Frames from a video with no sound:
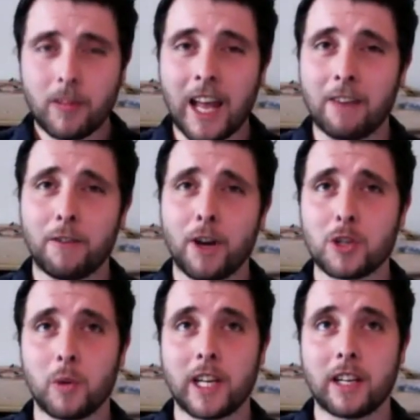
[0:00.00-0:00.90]
At
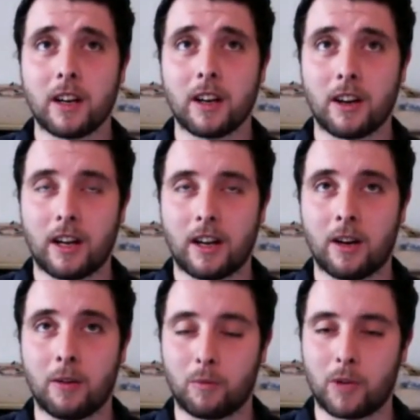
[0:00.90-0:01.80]
first, we're going to
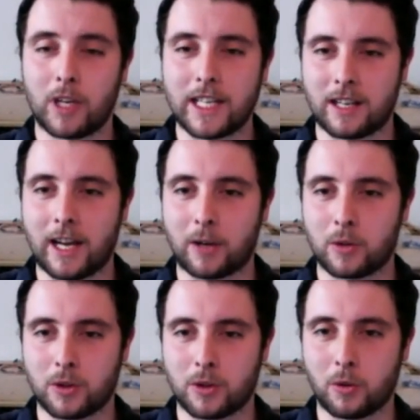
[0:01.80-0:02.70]
um, release an
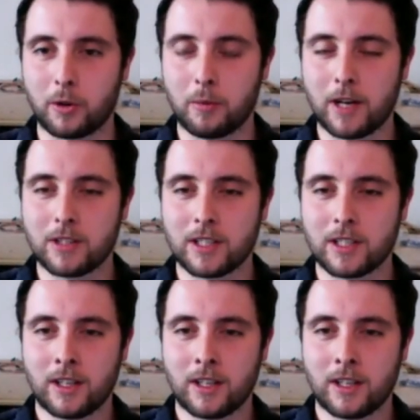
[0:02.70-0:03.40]
equatorial mount,